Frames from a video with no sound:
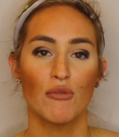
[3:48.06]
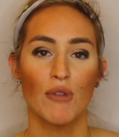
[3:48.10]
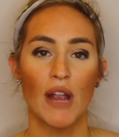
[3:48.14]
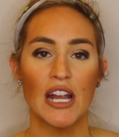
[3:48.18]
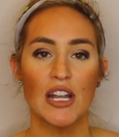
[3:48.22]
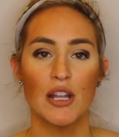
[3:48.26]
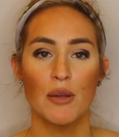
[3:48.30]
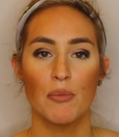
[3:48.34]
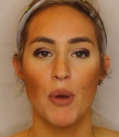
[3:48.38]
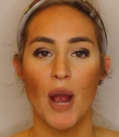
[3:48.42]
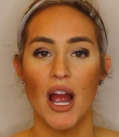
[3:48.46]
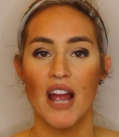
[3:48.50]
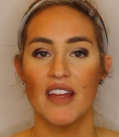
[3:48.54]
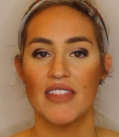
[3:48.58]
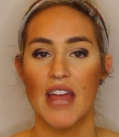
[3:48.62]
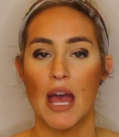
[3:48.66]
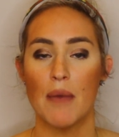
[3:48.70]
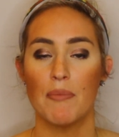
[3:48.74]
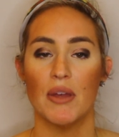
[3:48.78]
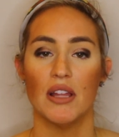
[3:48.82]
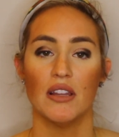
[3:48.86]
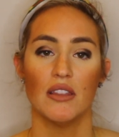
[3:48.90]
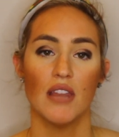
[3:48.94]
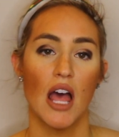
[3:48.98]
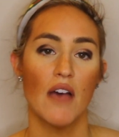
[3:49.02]
random product that I've
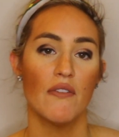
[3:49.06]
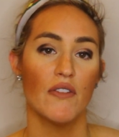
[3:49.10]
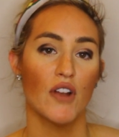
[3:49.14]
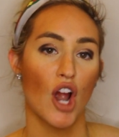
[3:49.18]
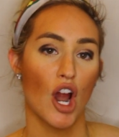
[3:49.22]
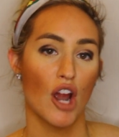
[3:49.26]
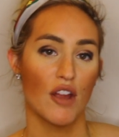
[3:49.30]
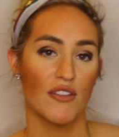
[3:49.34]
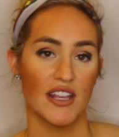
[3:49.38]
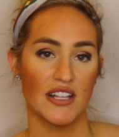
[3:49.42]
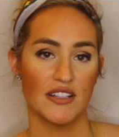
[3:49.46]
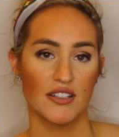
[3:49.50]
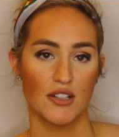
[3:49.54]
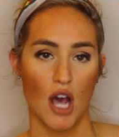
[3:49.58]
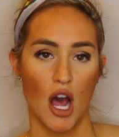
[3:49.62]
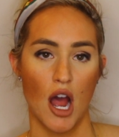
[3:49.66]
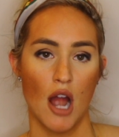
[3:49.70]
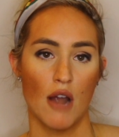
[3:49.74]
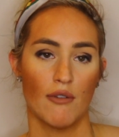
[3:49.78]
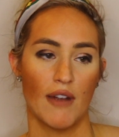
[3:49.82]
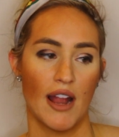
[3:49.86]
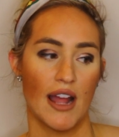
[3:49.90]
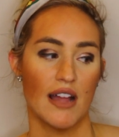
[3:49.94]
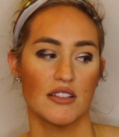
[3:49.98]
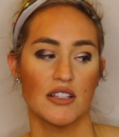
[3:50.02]
been loving are these
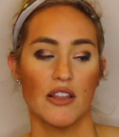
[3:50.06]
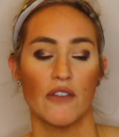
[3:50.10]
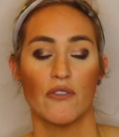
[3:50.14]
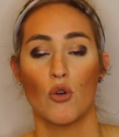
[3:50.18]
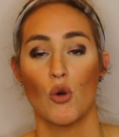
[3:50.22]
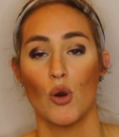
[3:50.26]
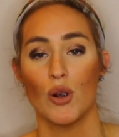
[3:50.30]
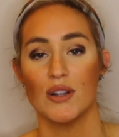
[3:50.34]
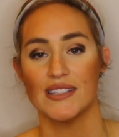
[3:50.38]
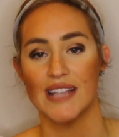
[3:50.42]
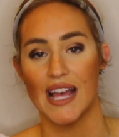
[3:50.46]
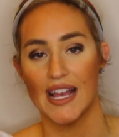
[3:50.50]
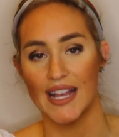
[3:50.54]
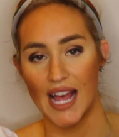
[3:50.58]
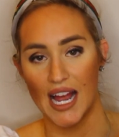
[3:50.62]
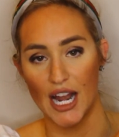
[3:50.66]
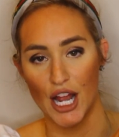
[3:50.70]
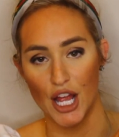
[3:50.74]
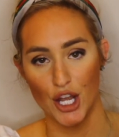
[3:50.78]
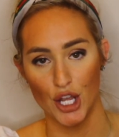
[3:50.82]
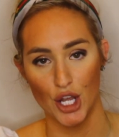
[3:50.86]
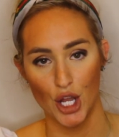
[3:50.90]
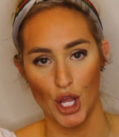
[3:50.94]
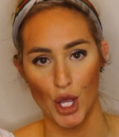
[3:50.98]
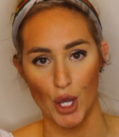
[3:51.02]
cotton rounds. Of course, I got
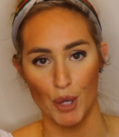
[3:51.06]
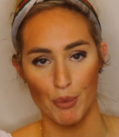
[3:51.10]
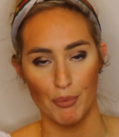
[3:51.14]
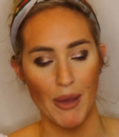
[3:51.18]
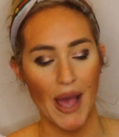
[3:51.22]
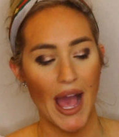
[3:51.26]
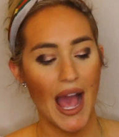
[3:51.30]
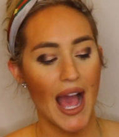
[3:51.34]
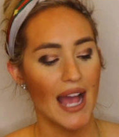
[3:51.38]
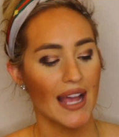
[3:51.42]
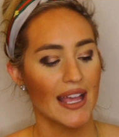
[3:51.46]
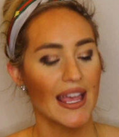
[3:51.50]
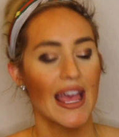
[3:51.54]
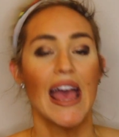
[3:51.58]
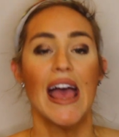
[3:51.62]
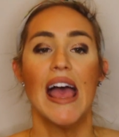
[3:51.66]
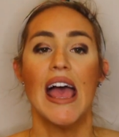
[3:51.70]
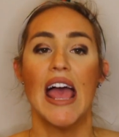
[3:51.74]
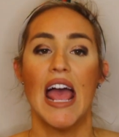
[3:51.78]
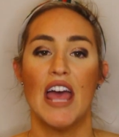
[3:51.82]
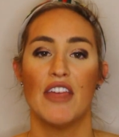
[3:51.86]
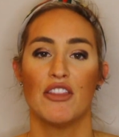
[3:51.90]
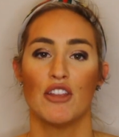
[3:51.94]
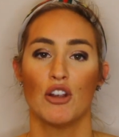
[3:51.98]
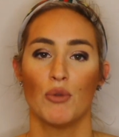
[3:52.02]
a new pack.
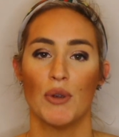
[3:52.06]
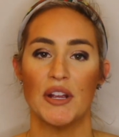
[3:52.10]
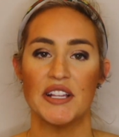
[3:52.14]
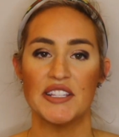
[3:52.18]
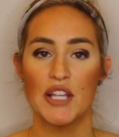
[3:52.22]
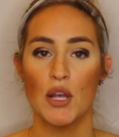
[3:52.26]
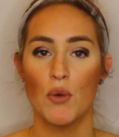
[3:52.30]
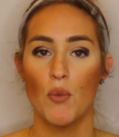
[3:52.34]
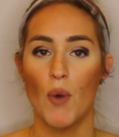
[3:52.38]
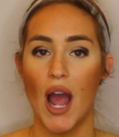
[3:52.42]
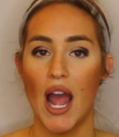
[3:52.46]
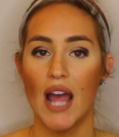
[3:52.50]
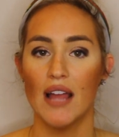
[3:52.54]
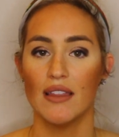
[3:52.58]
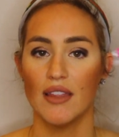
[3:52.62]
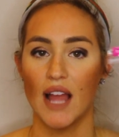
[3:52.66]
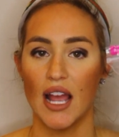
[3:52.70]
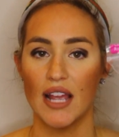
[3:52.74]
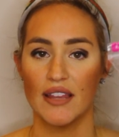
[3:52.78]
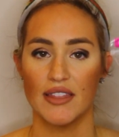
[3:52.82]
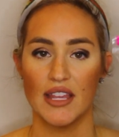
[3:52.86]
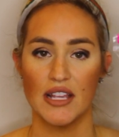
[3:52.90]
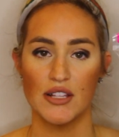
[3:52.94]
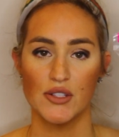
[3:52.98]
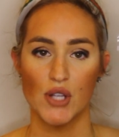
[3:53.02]
And the reason why I
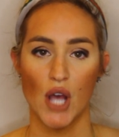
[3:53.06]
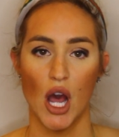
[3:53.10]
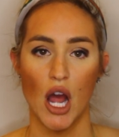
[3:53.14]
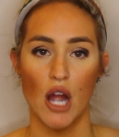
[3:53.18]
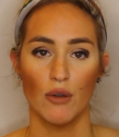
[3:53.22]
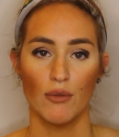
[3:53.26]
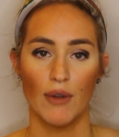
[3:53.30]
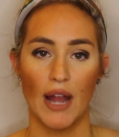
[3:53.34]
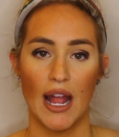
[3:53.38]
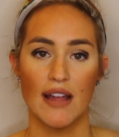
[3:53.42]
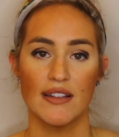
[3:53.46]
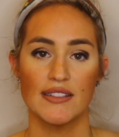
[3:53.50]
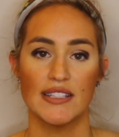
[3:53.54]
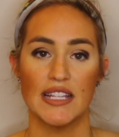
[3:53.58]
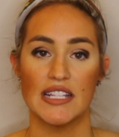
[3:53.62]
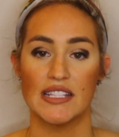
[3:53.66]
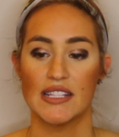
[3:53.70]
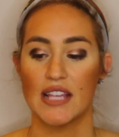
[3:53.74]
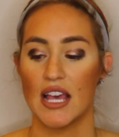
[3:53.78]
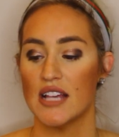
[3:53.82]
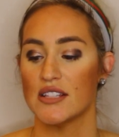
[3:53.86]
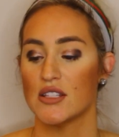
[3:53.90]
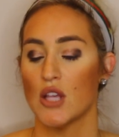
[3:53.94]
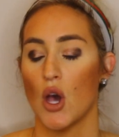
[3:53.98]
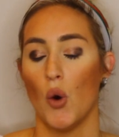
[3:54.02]
like these cotton rounds is
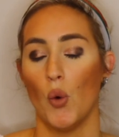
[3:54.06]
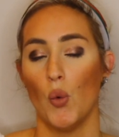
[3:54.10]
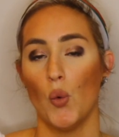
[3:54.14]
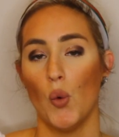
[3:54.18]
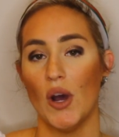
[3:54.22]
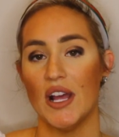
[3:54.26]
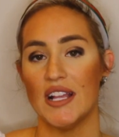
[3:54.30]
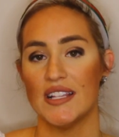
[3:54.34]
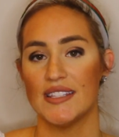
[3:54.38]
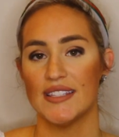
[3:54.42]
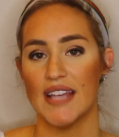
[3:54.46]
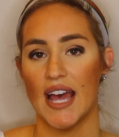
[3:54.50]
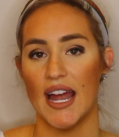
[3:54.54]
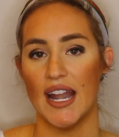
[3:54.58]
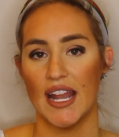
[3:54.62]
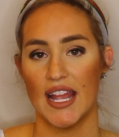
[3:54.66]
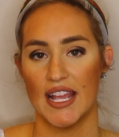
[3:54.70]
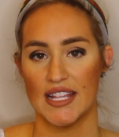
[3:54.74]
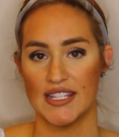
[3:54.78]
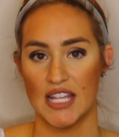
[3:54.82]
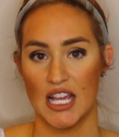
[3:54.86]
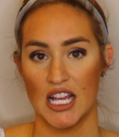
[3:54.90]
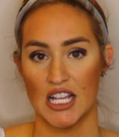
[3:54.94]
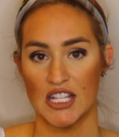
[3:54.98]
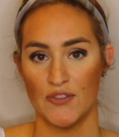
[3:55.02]
because one side
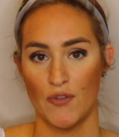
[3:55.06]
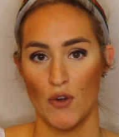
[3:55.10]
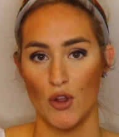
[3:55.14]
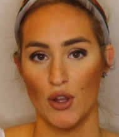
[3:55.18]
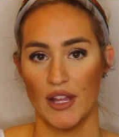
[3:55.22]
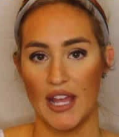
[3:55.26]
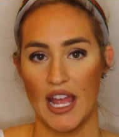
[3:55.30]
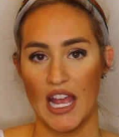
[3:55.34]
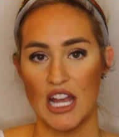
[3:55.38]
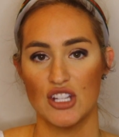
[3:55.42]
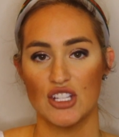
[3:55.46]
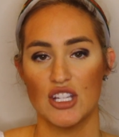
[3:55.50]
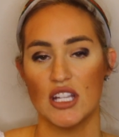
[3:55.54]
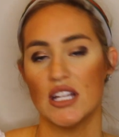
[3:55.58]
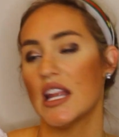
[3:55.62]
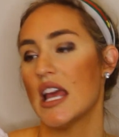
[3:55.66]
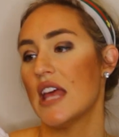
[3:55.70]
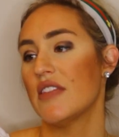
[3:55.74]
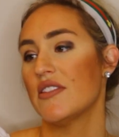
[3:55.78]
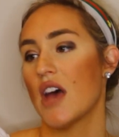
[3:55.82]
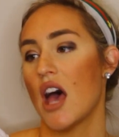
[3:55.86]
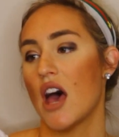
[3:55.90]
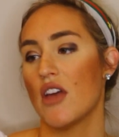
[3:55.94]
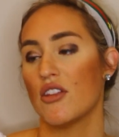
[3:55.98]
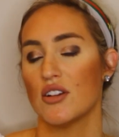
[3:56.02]
is exfoliation
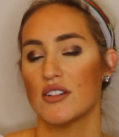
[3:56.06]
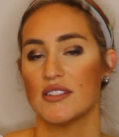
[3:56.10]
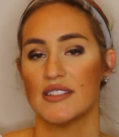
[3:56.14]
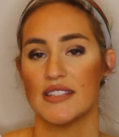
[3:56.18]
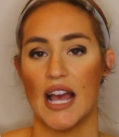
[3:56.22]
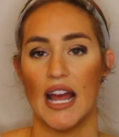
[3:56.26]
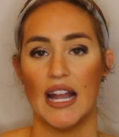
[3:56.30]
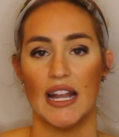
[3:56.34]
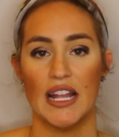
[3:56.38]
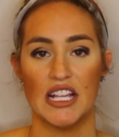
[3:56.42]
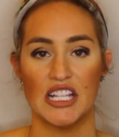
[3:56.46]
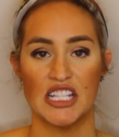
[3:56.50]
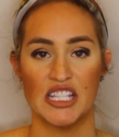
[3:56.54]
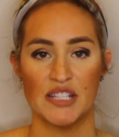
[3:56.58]
and the other side is